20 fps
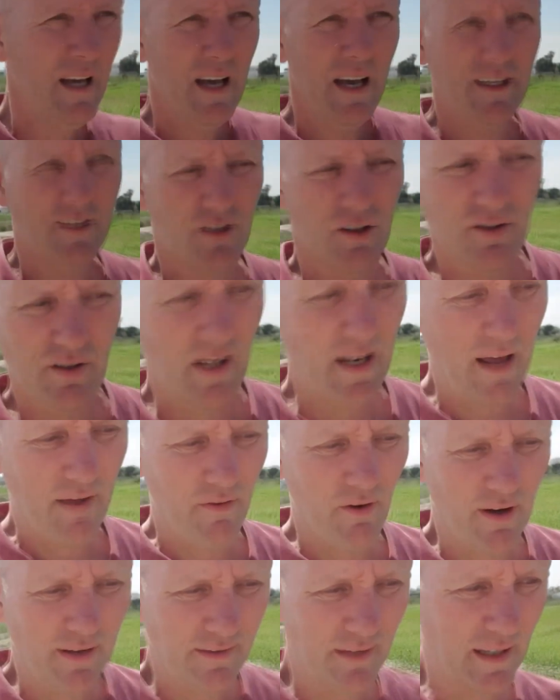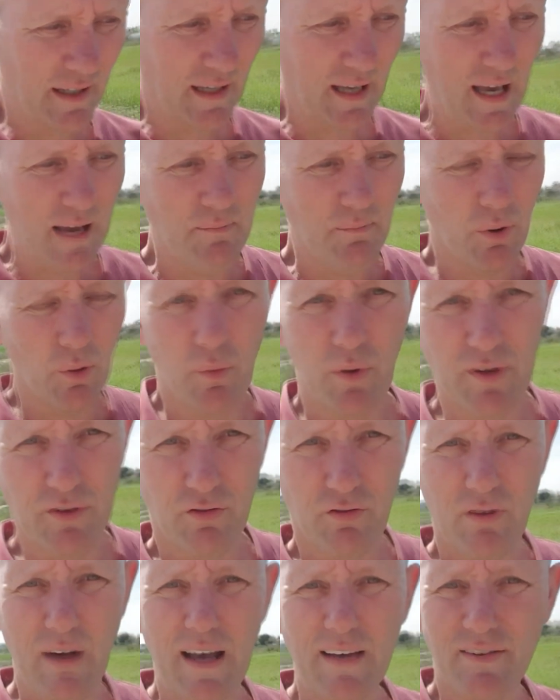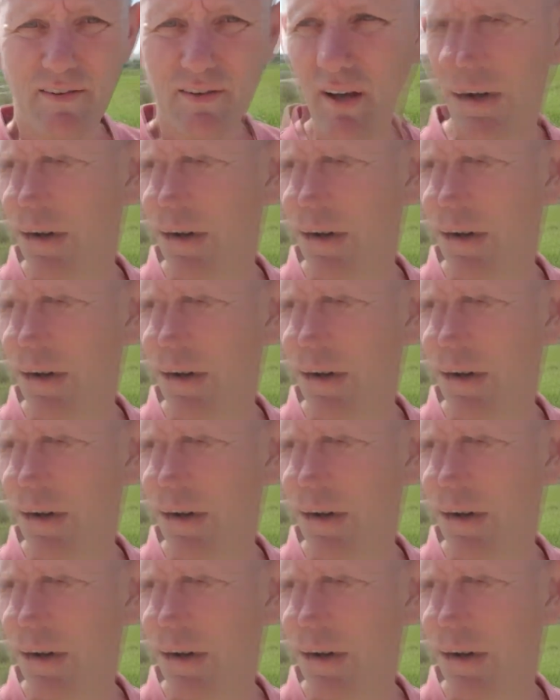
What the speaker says: it's just a never-ending game. But with stress,